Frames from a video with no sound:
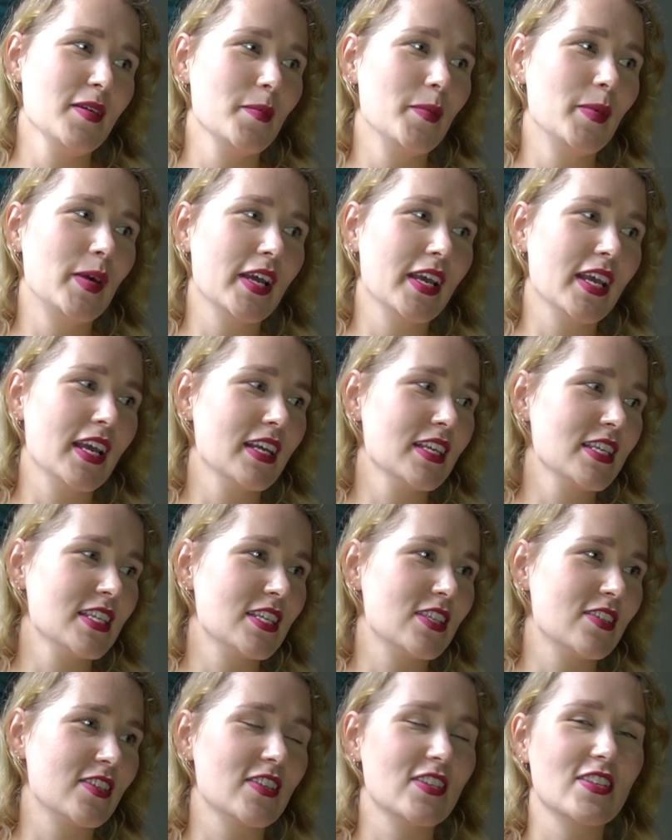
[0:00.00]
But I
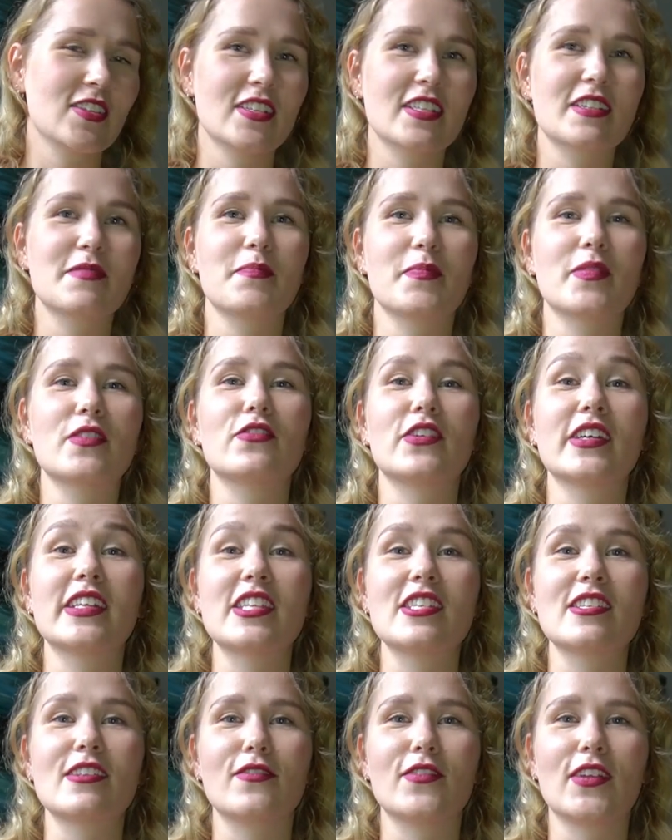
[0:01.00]
guess just find
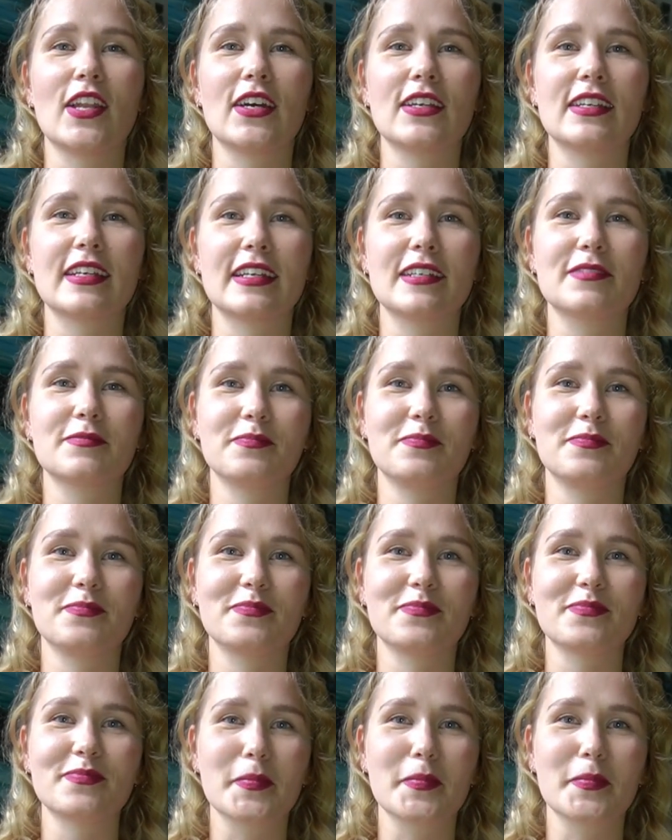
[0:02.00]
the silver lining
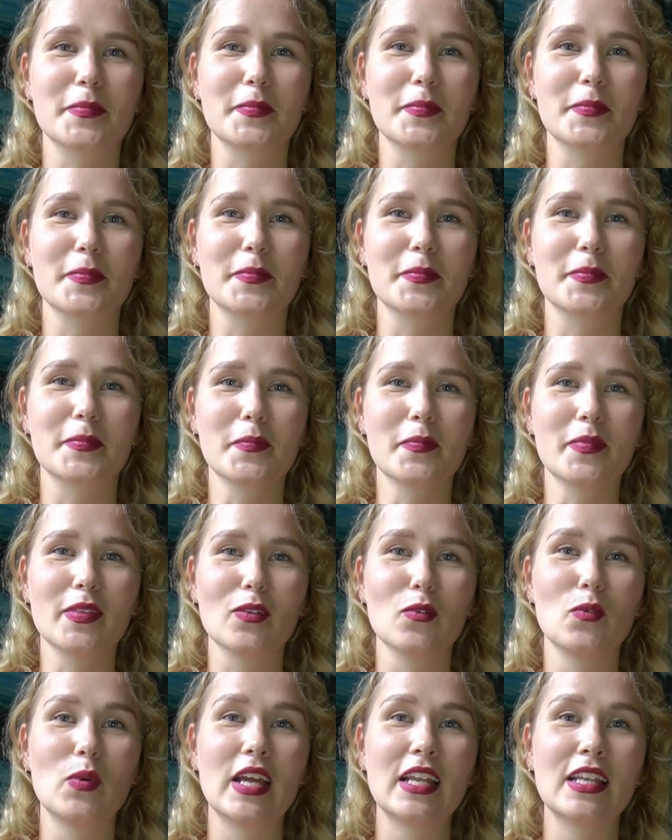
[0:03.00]

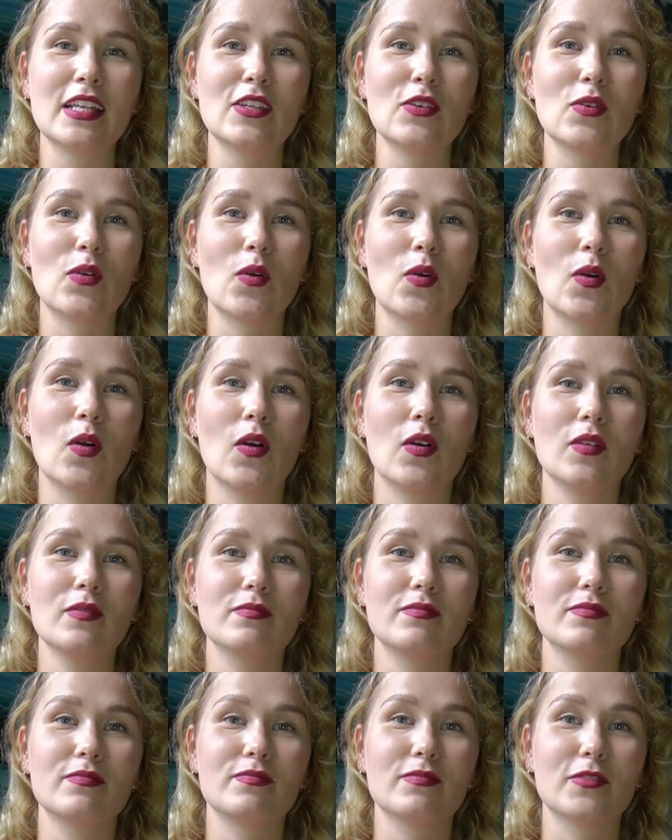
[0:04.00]
when your
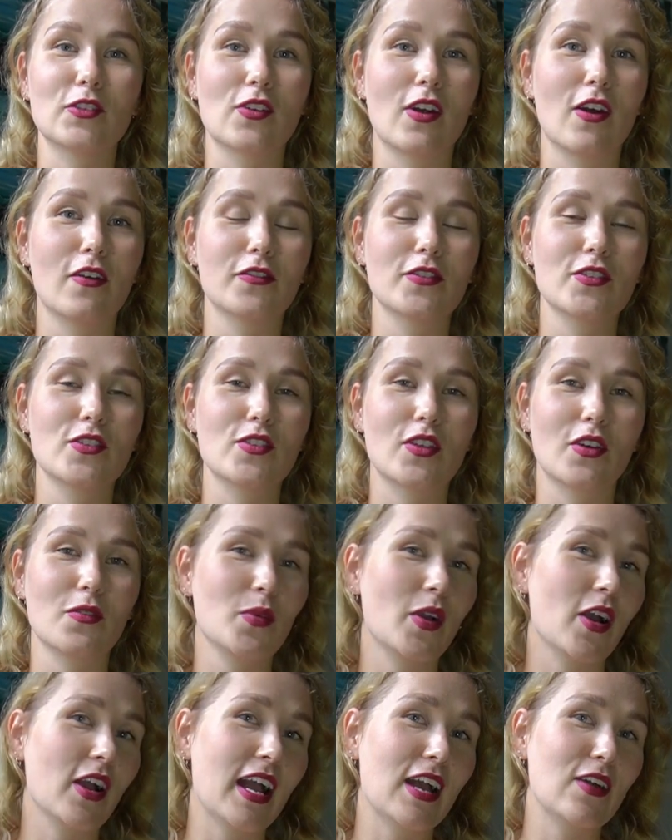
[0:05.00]
crafts don't
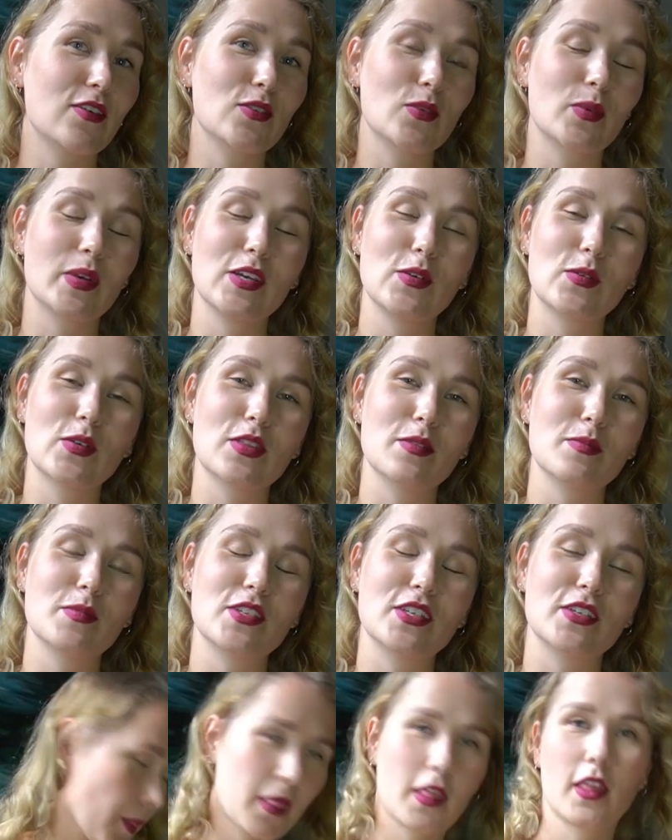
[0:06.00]
work out the way you want them
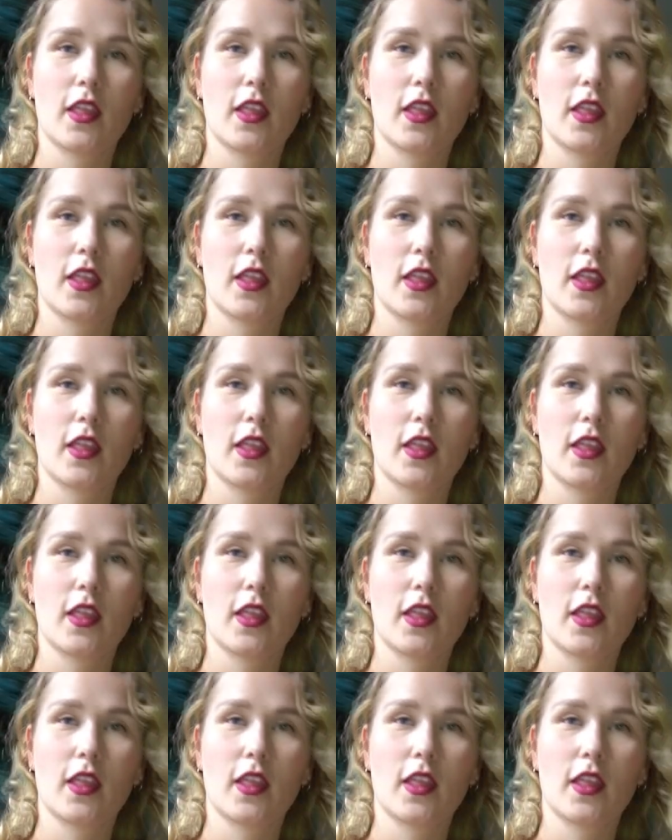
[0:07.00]
to.